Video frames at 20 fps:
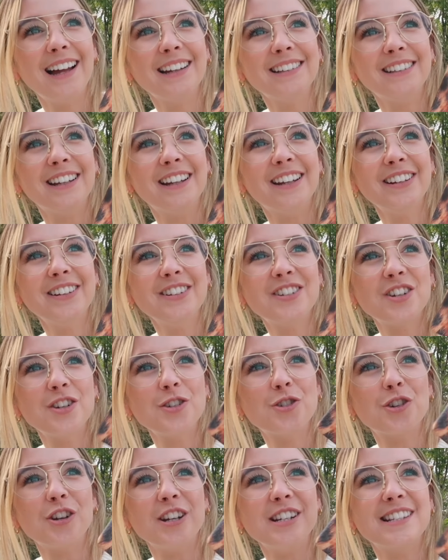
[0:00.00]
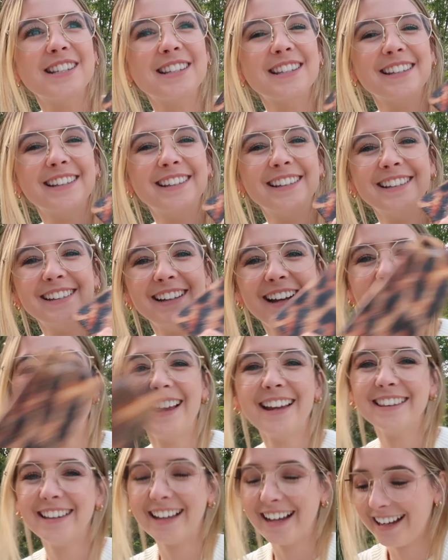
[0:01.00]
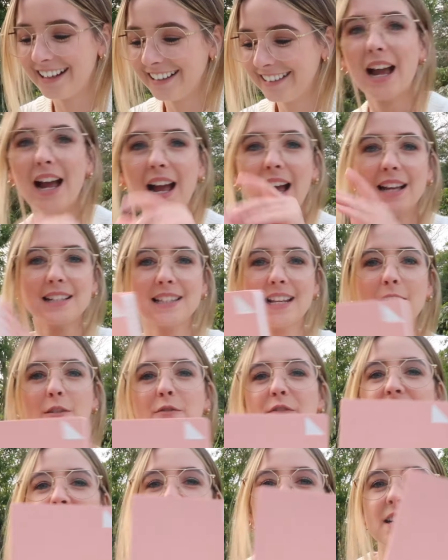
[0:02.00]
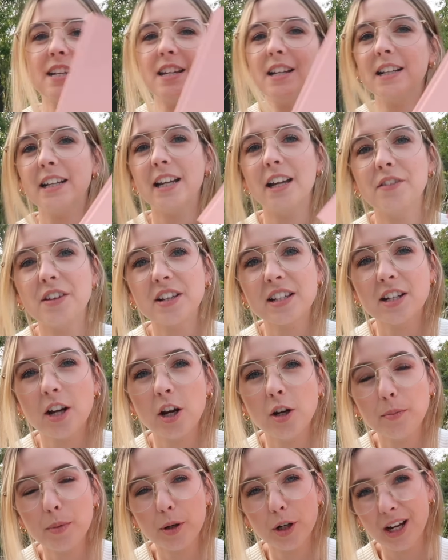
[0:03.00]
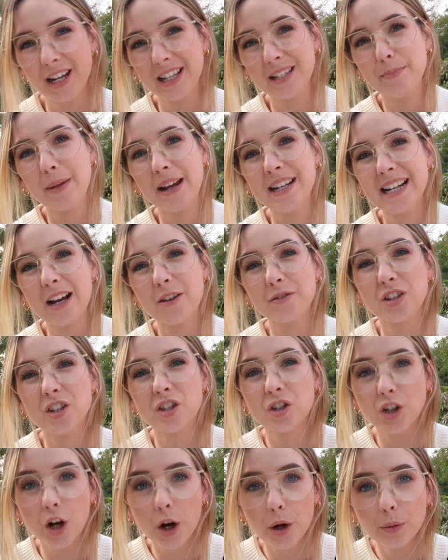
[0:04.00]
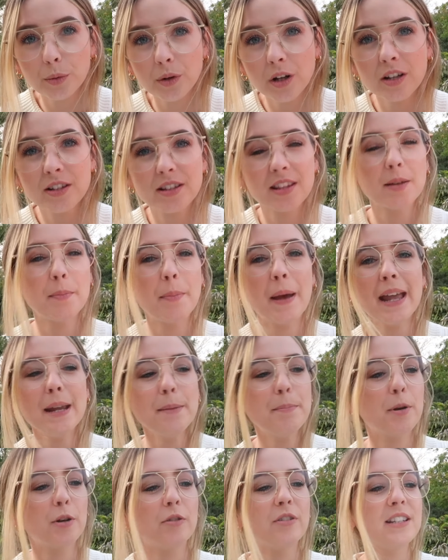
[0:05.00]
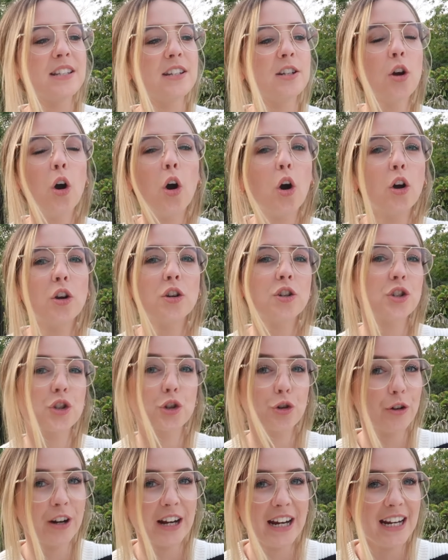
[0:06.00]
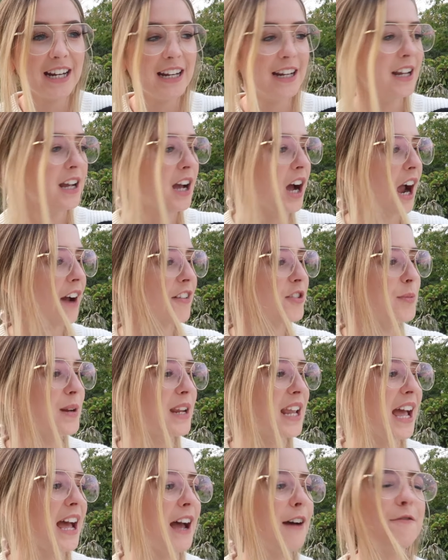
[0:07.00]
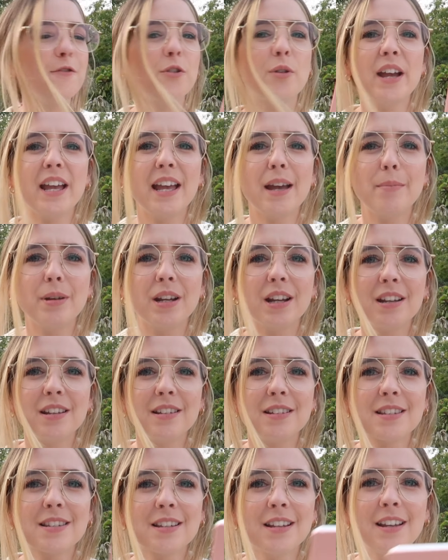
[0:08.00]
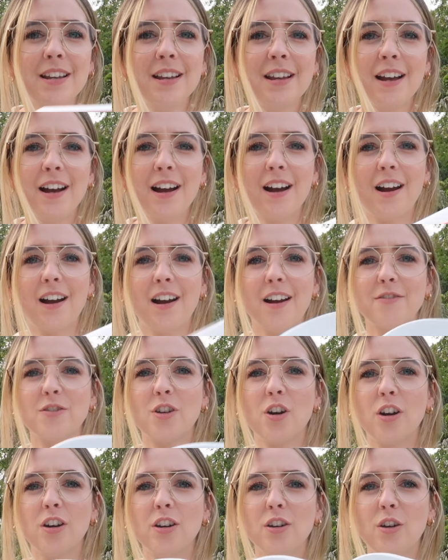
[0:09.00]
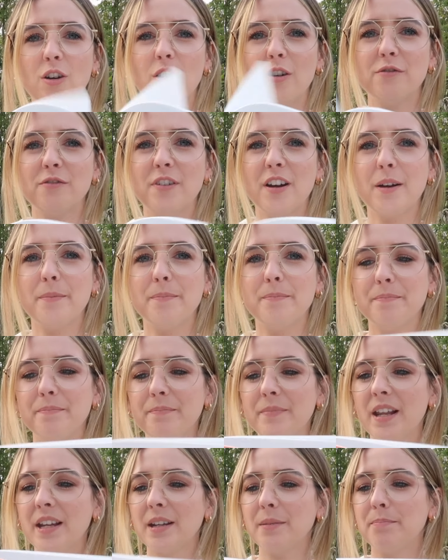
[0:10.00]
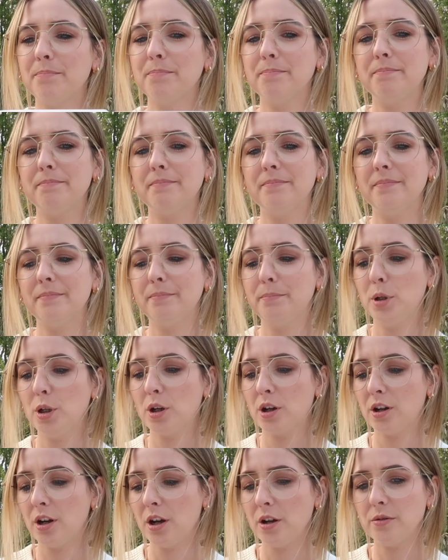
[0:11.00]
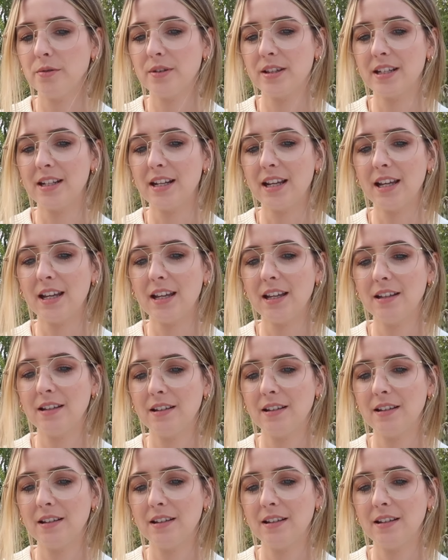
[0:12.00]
And you, two trees. I like that. As Alfie said earlier, this notebook is made out of stone, so the paper is not tree. I have to be careful here because I've got a lot of like book notes in here.